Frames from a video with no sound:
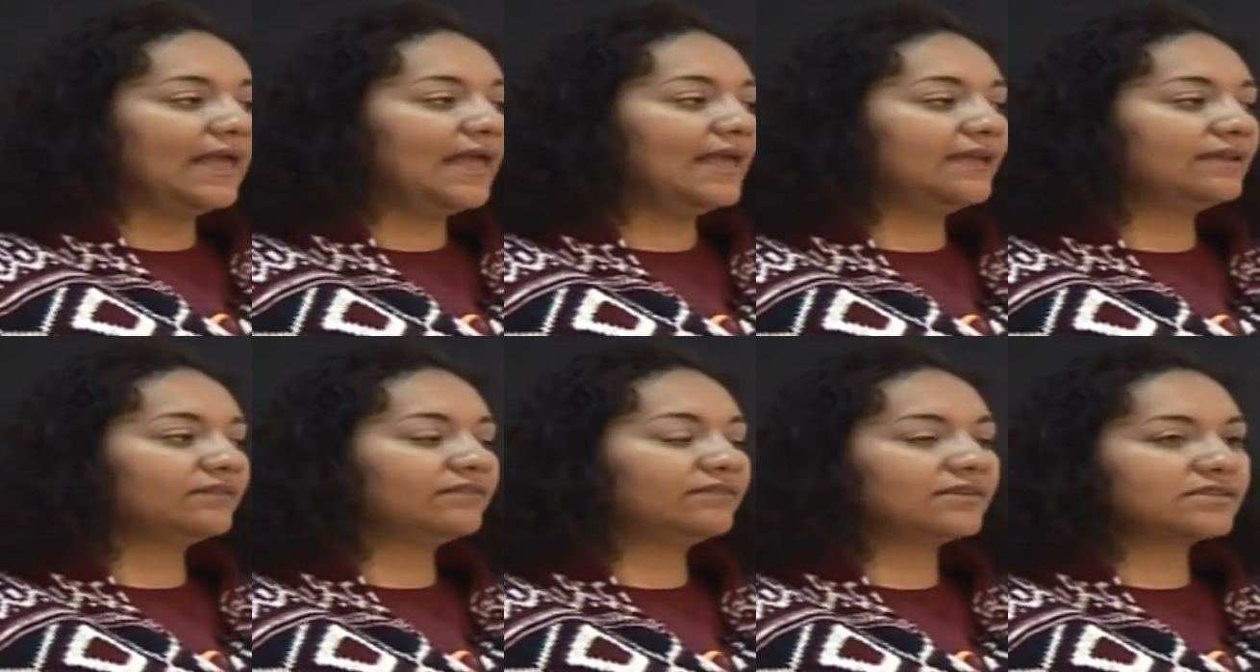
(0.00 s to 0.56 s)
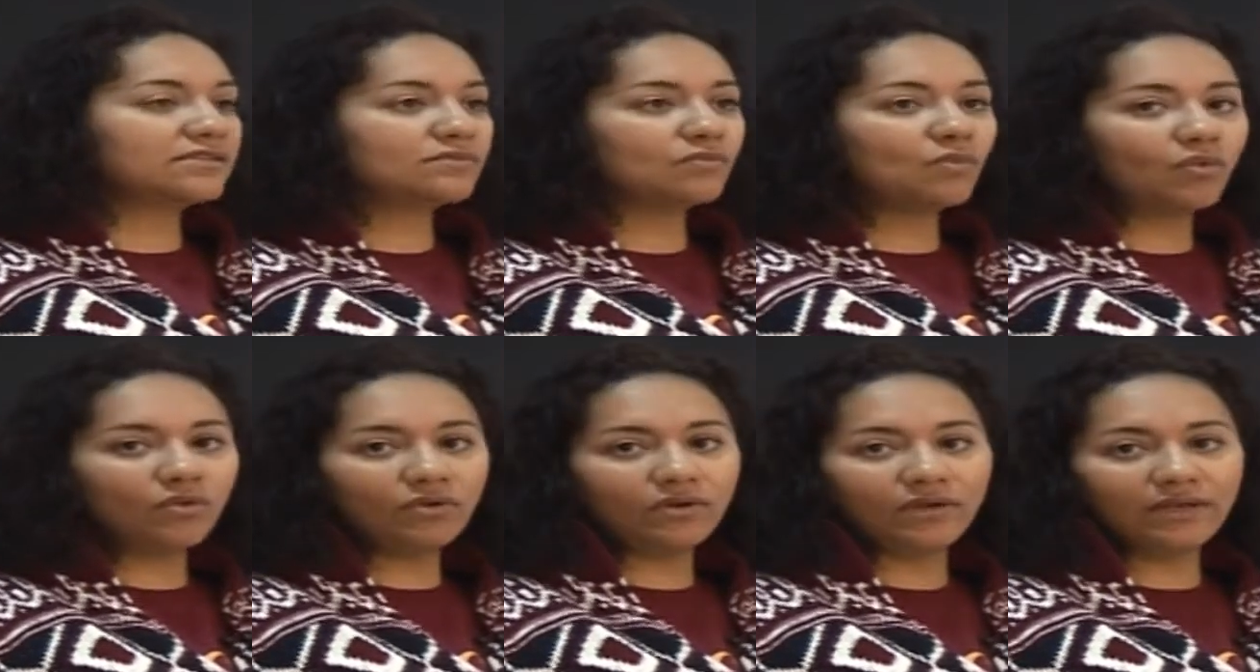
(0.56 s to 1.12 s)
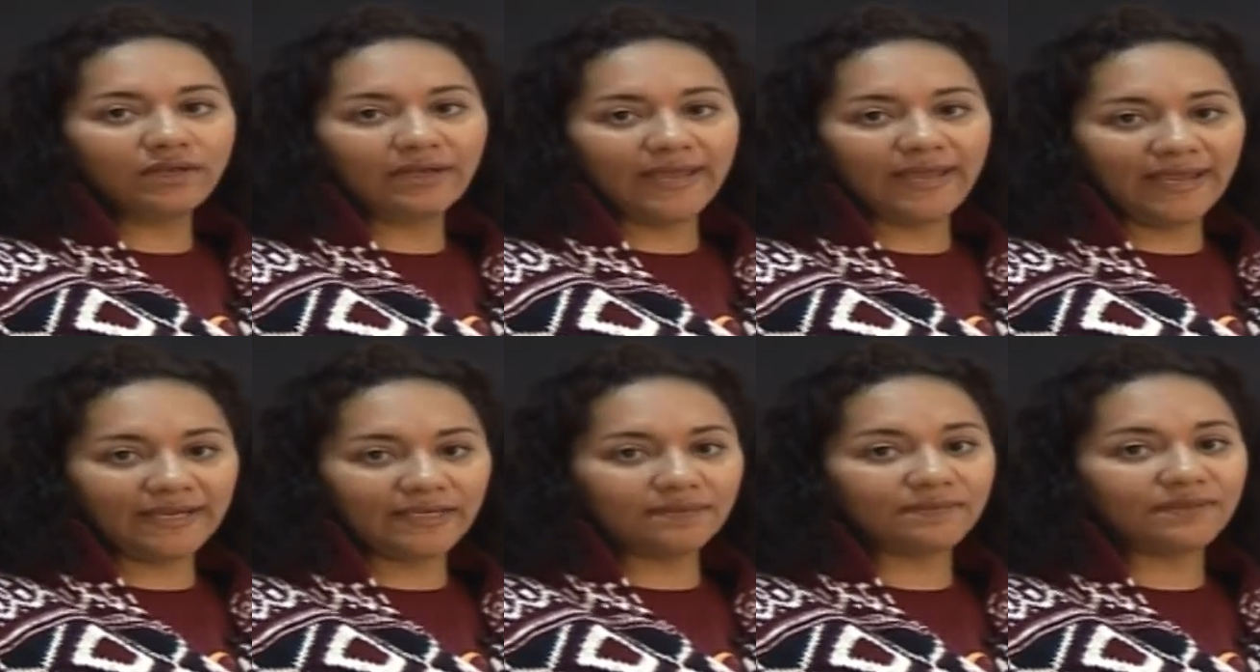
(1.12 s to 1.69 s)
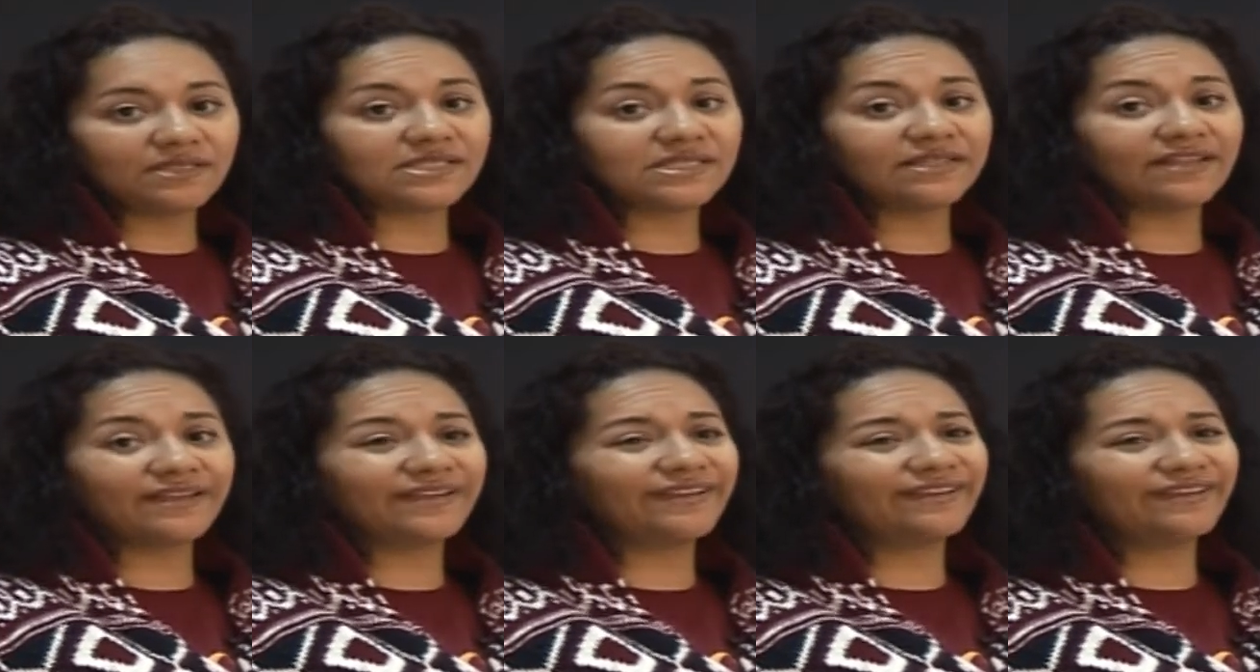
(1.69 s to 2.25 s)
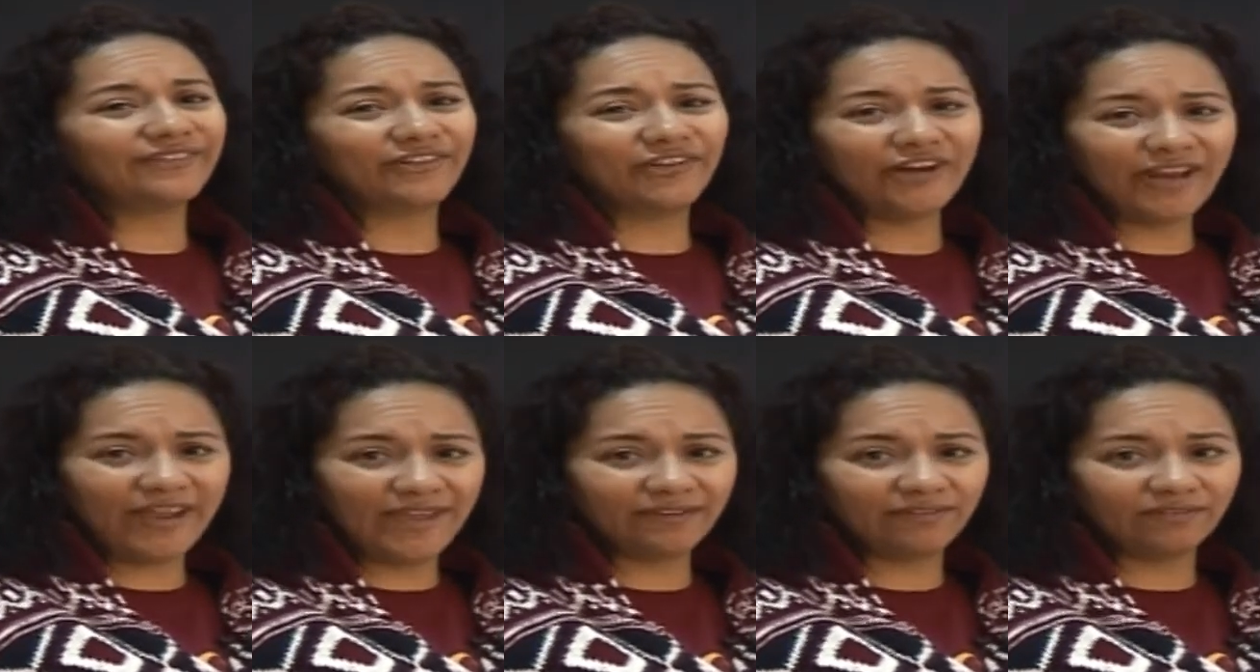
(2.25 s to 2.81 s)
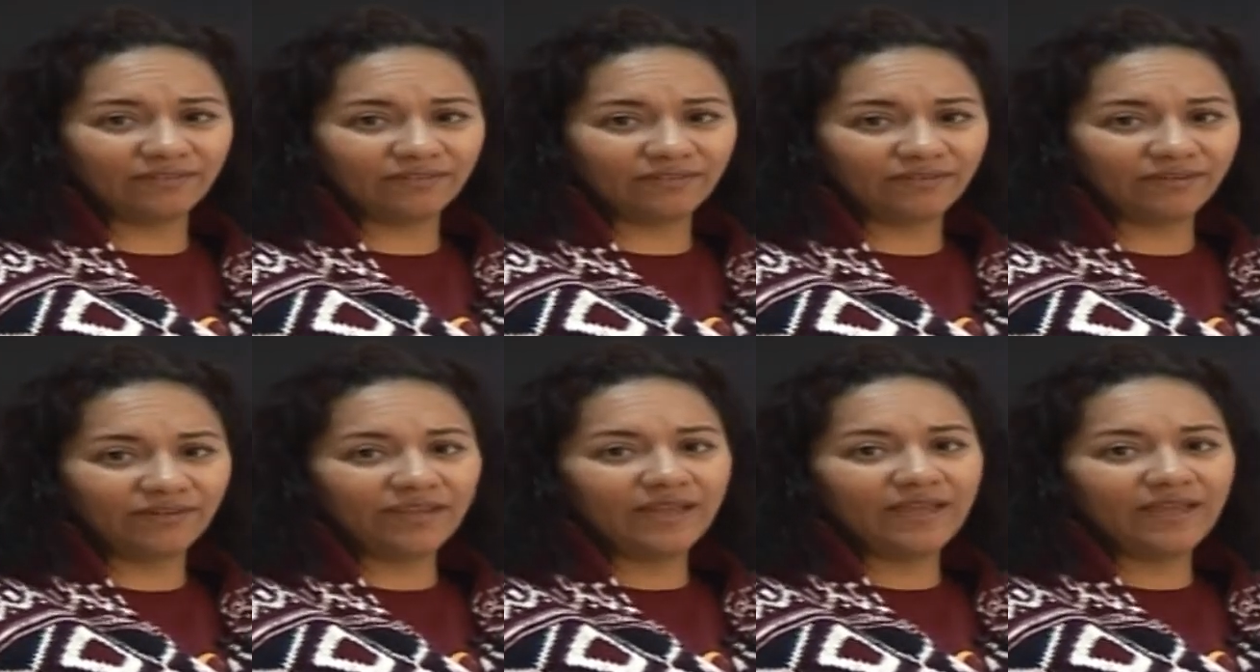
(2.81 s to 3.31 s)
and the small animals like rat